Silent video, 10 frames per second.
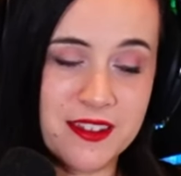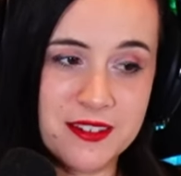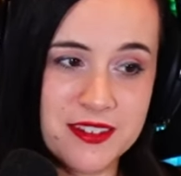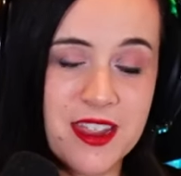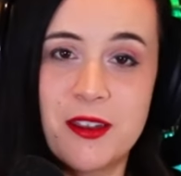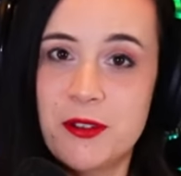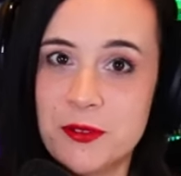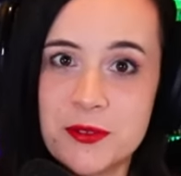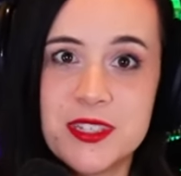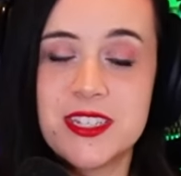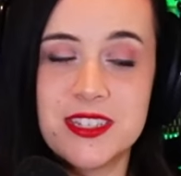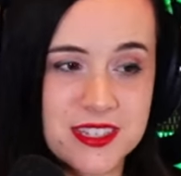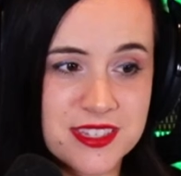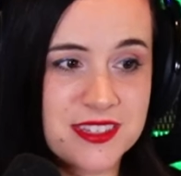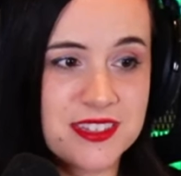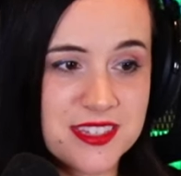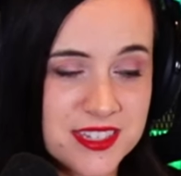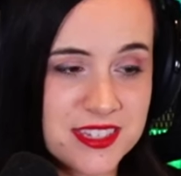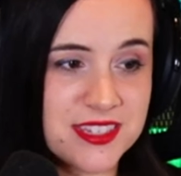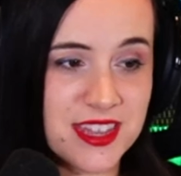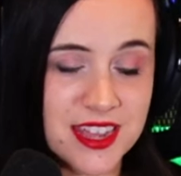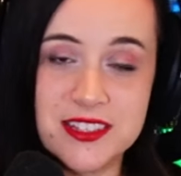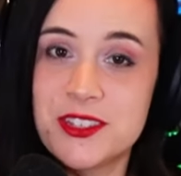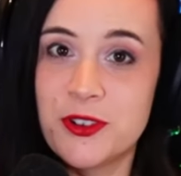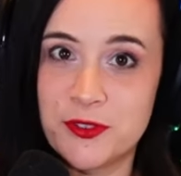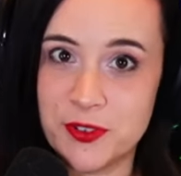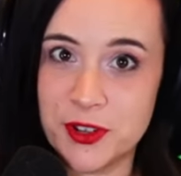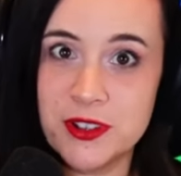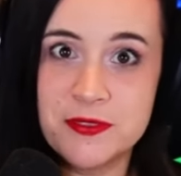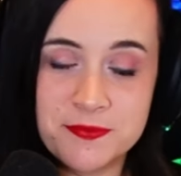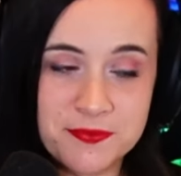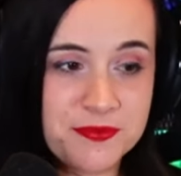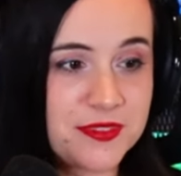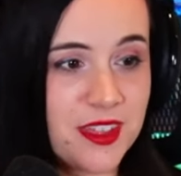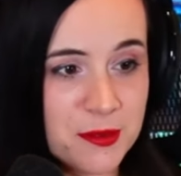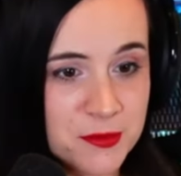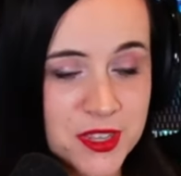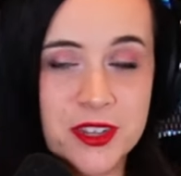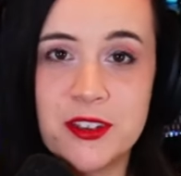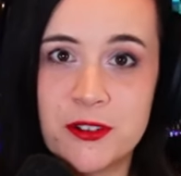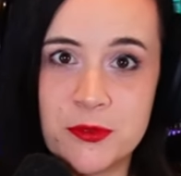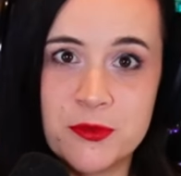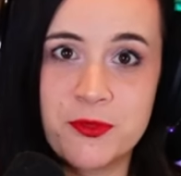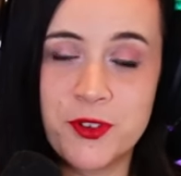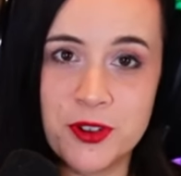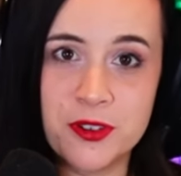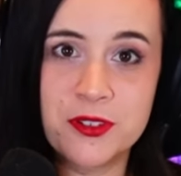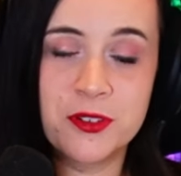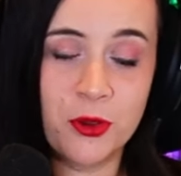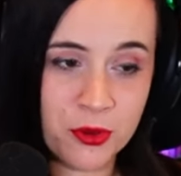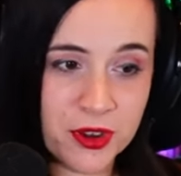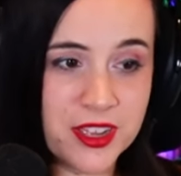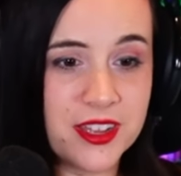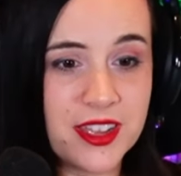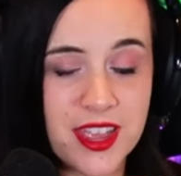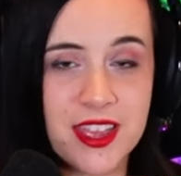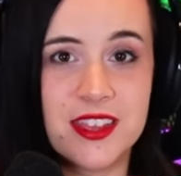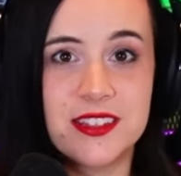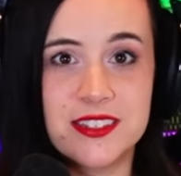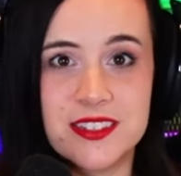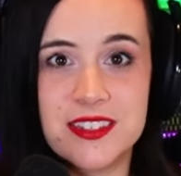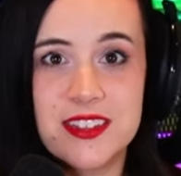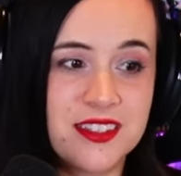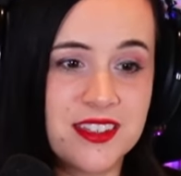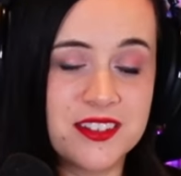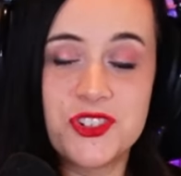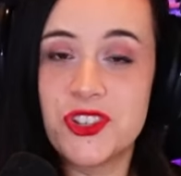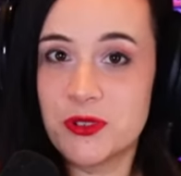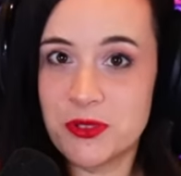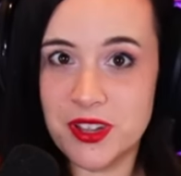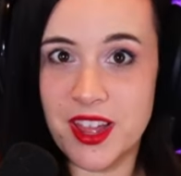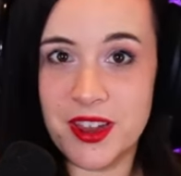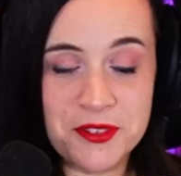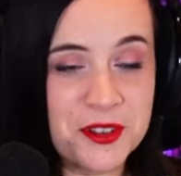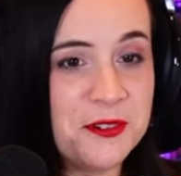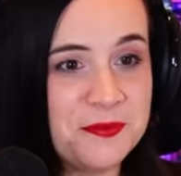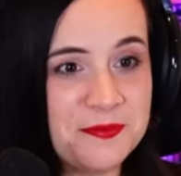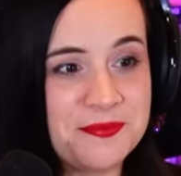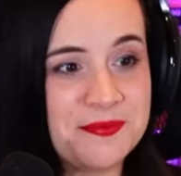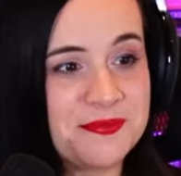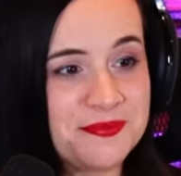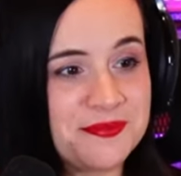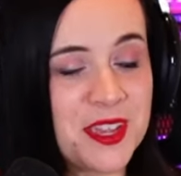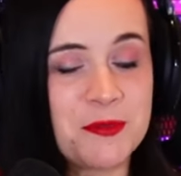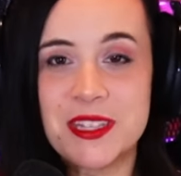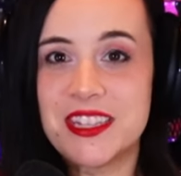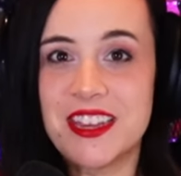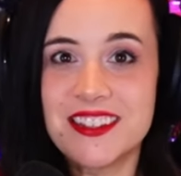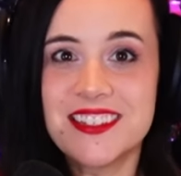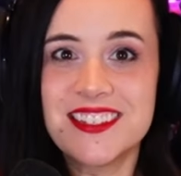now, since that's over, I'm going to go for Korra and General Iroh. How about that?